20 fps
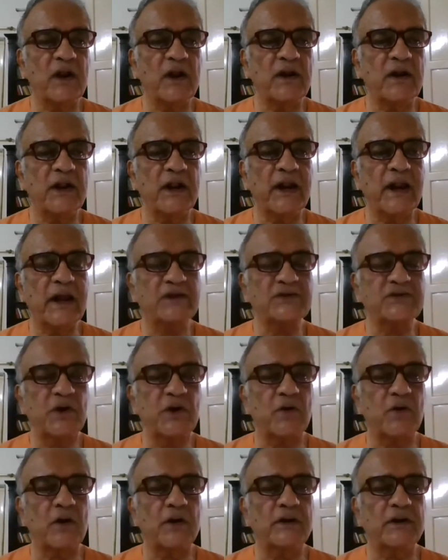in the
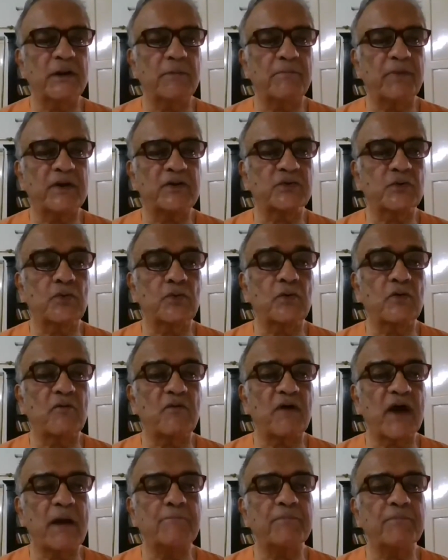lecture on the pursuit
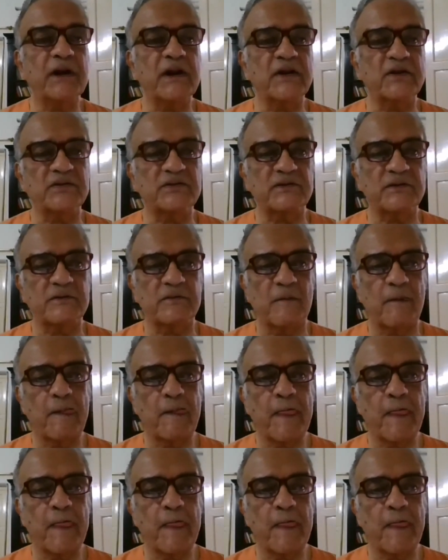of happiness.